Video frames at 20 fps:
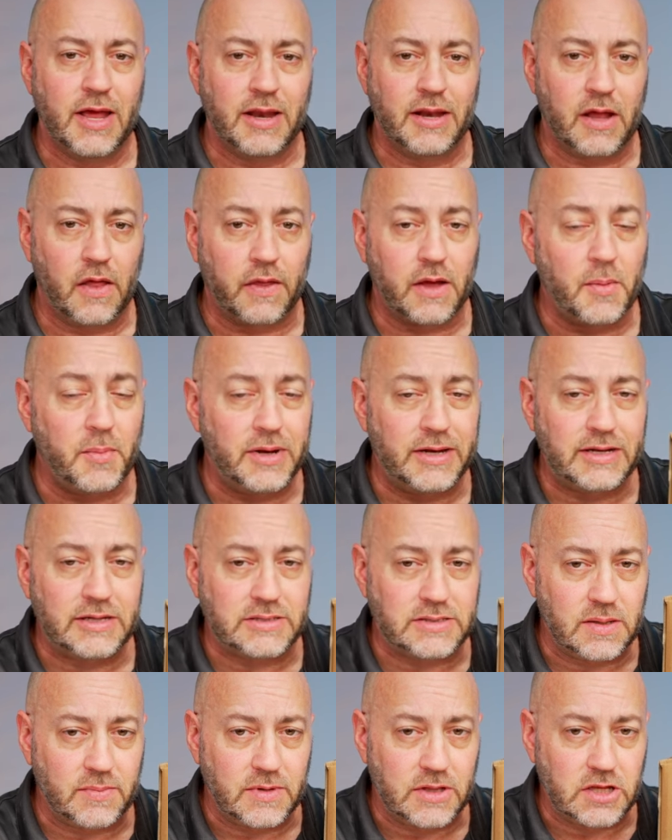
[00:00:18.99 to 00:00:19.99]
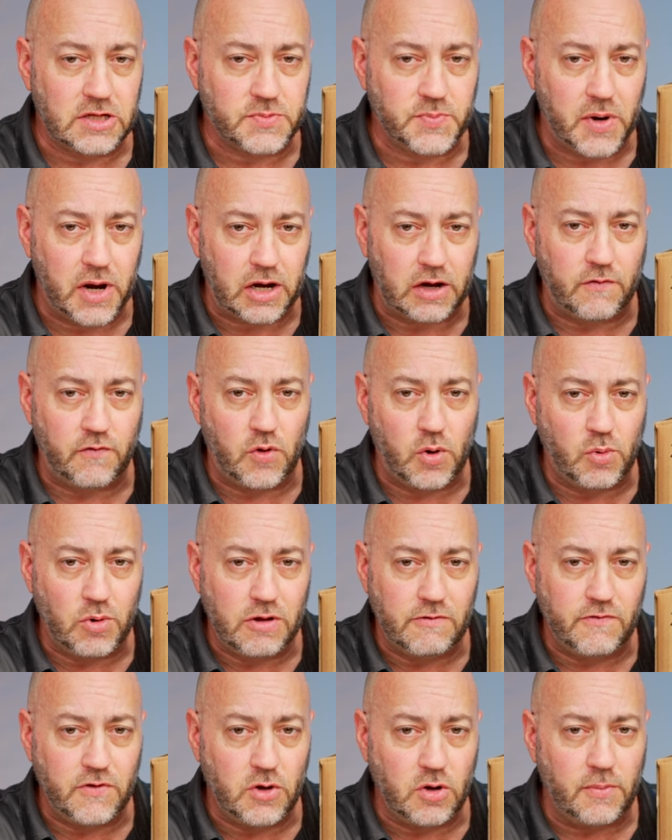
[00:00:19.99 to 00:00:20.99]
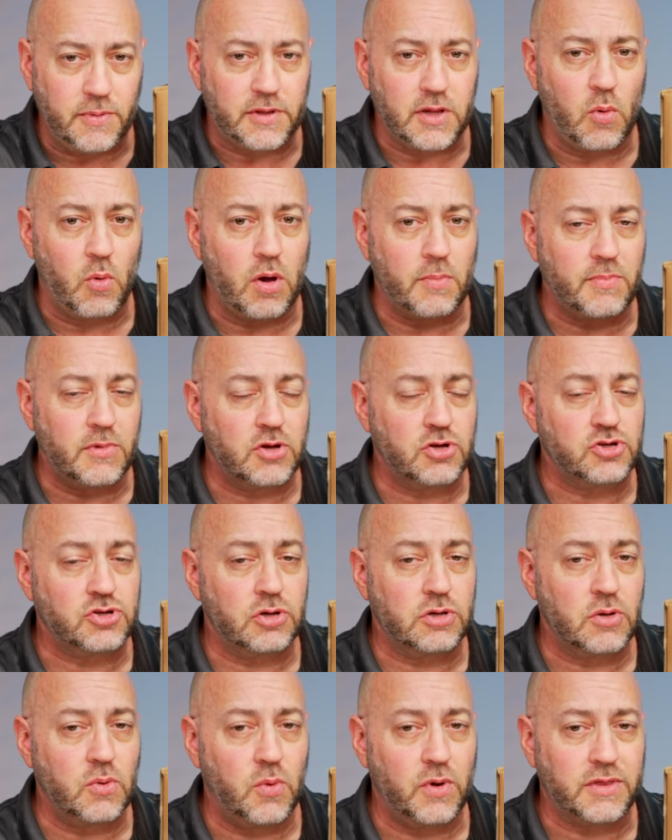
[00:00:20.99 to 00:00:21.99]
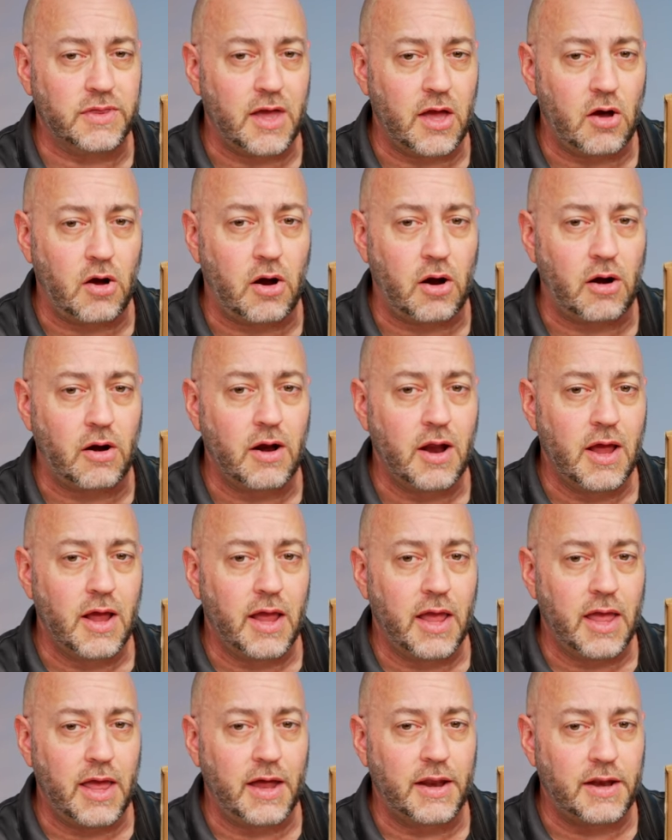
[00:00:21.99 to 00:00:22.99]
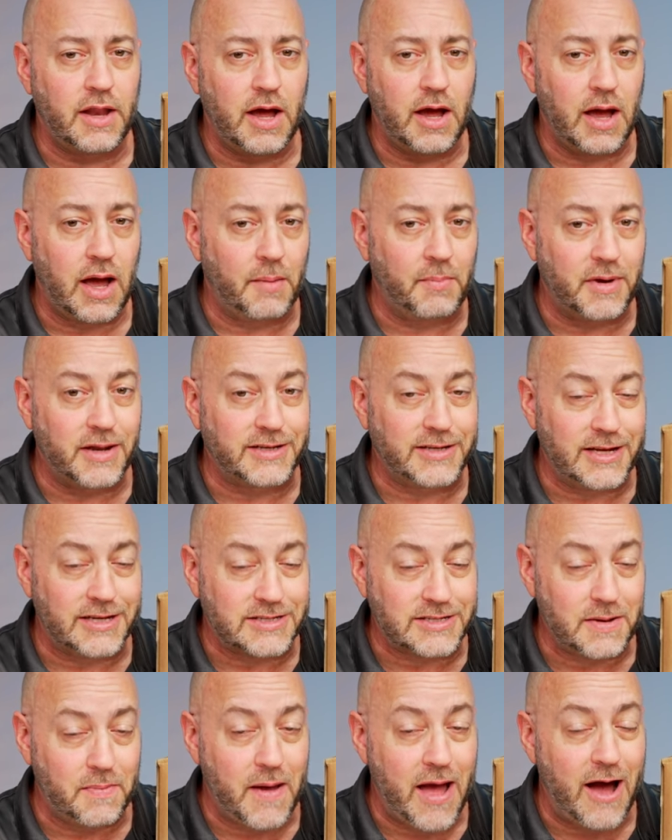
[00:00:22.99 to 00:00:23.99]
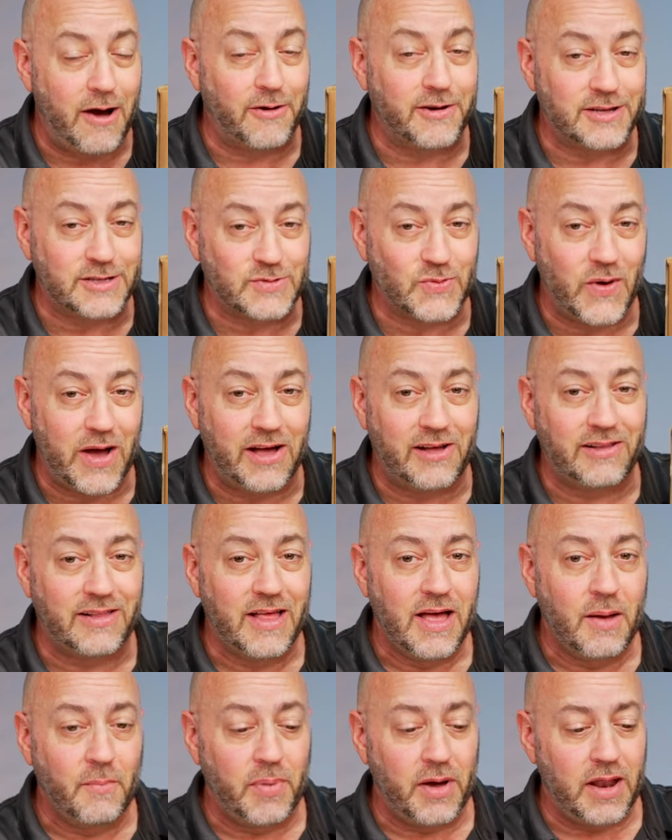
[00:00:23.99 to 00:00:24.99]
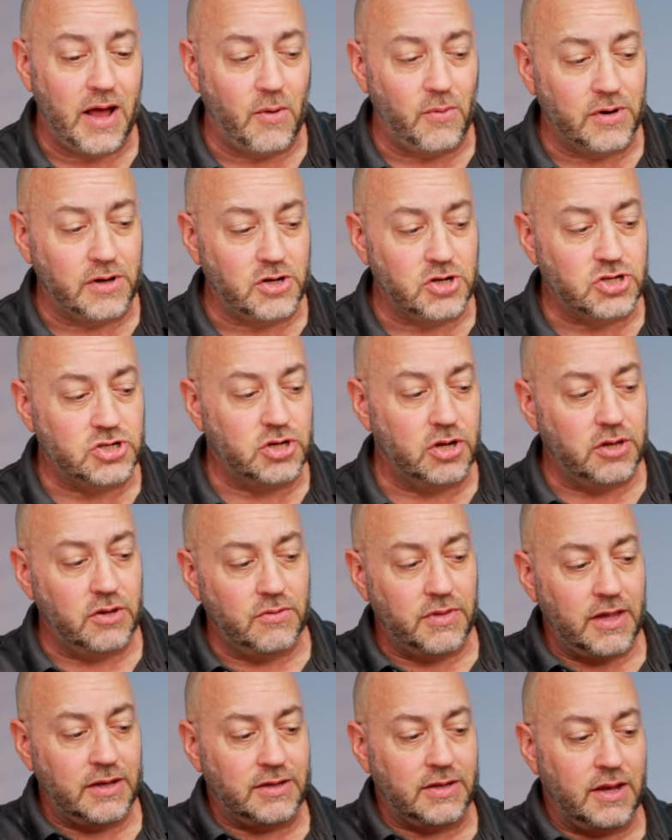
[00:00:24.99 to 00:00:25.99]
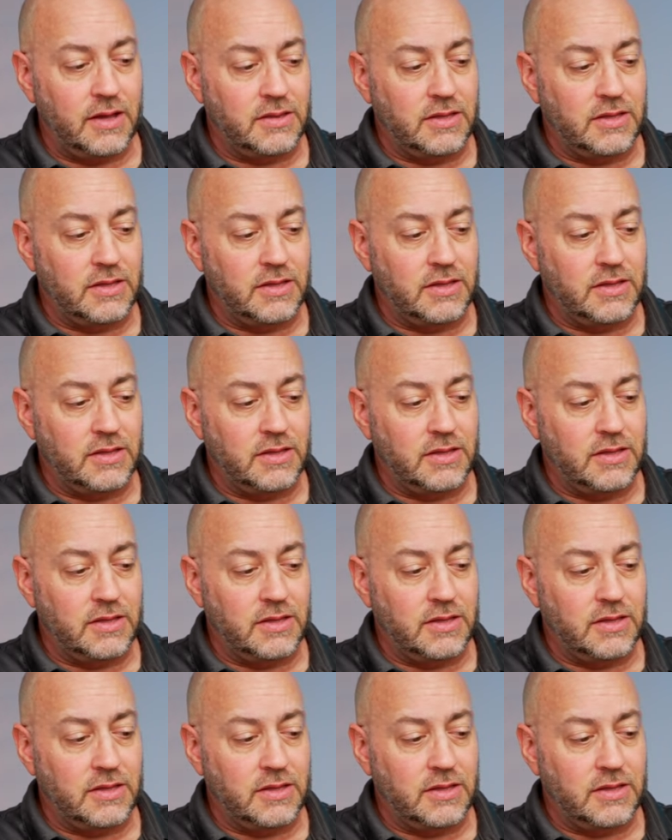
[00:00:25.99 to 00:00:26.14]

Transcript: Now, the company did send me this product for a review, but they wanted me to show you what they are, and I'm going to test them out as well, but I wanted to show you that